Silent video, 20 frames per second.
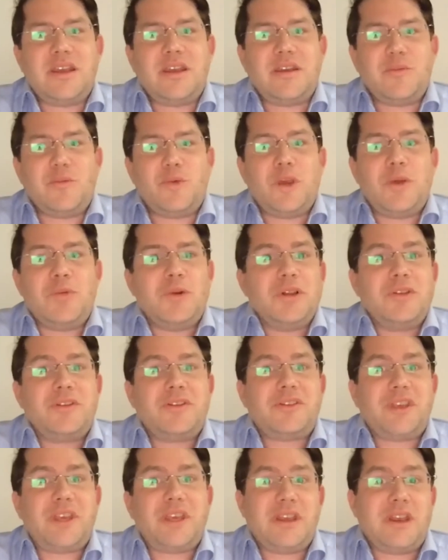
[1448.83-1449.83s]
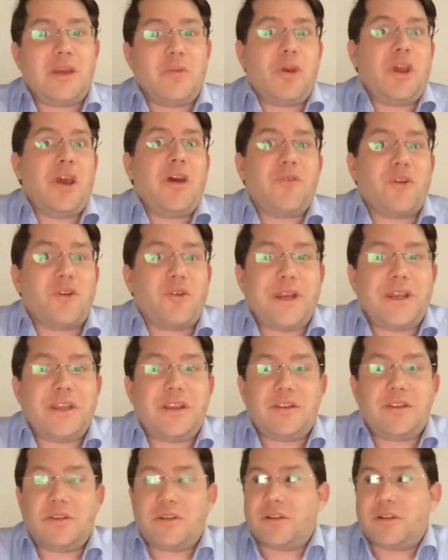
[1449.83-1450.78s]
we will see, and we have already